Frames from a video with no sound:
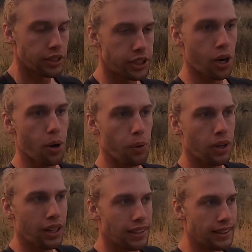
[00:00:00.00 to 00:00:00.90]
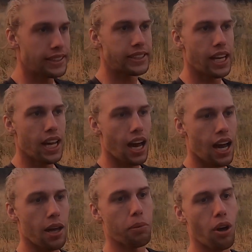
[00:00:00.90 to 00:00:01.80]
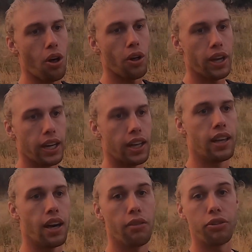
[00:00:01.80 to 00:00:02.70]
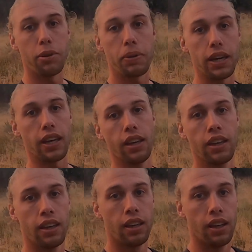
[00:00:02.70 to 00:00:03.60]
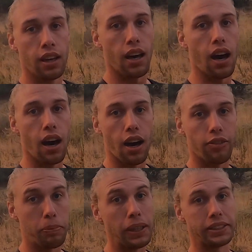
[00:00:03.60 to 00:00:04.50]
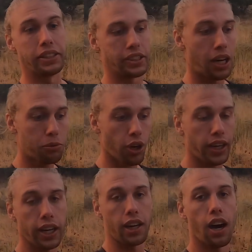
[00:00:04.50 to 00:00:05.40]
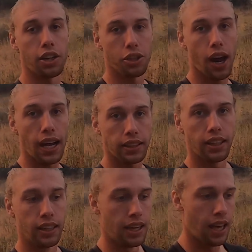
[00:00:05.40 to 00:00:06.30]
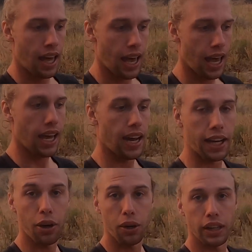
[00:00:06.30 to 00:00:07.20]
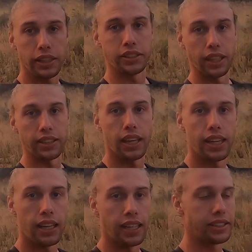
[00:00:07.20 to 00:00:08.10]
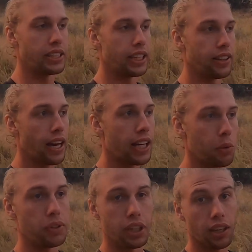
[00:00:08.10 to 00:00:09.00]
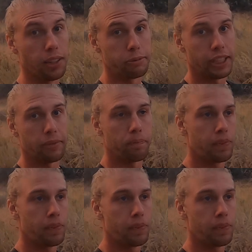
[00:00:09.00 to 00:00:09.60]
So let's say I am calling a VP of a business and I'm trying to get a contract. And I go to his LinkedIn and I see that he went to Clemson.